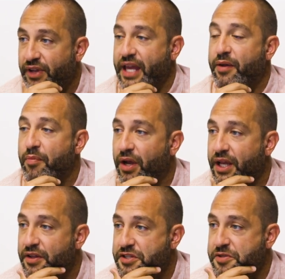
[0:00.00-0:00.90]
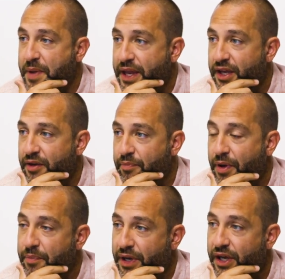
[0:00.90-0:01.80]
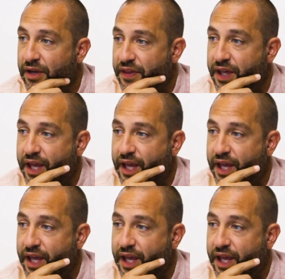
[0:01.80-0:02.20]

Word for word: take money and spend it and pump it into the